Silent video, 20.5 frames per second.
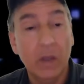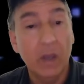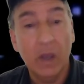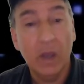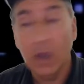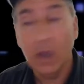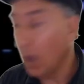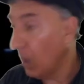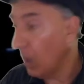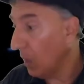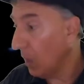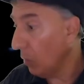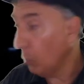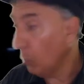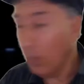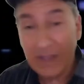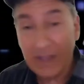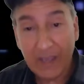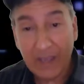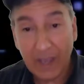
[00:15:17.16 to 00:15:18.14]

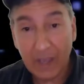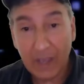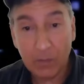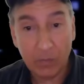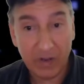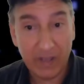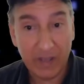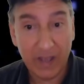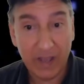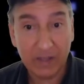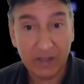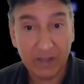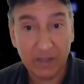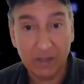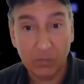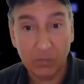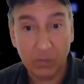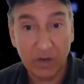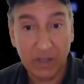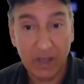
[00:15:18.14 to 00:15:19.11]
when I got
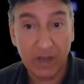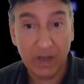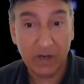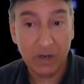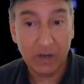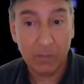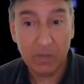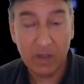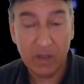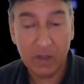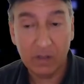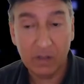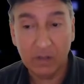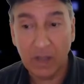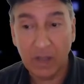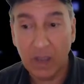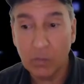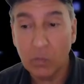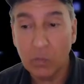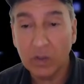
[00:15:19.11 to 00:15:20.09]
it in the mail,
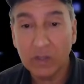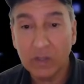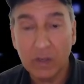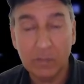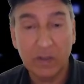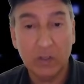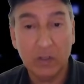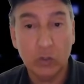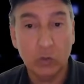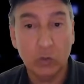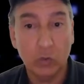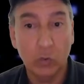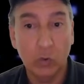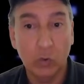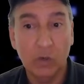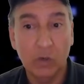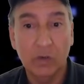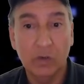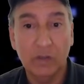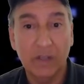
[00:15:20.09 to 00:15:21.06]
I wanted to make
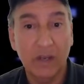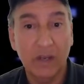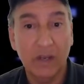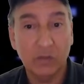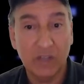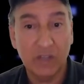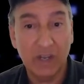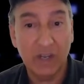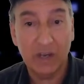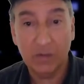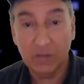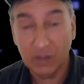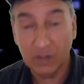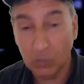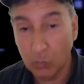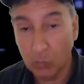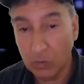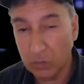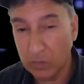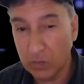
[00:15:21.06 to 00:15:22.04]
sure that I was getting
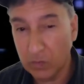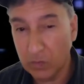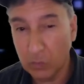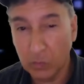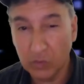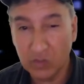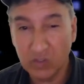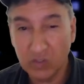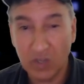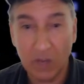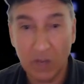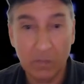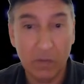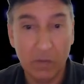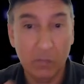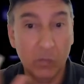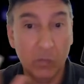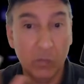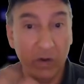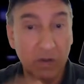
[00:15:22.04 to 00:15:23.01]
everything with, because I
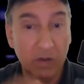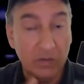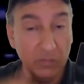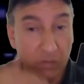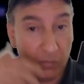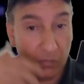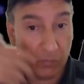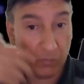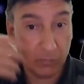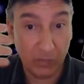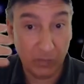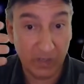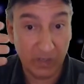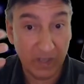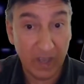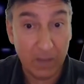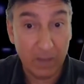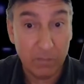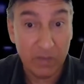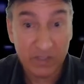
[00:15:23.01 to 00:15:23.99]
remember when the
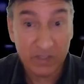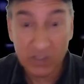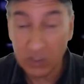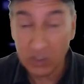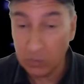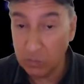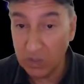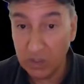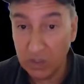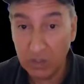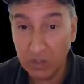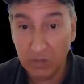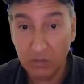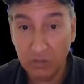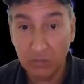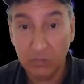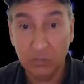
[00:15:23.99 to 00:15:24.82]
guy messaged me,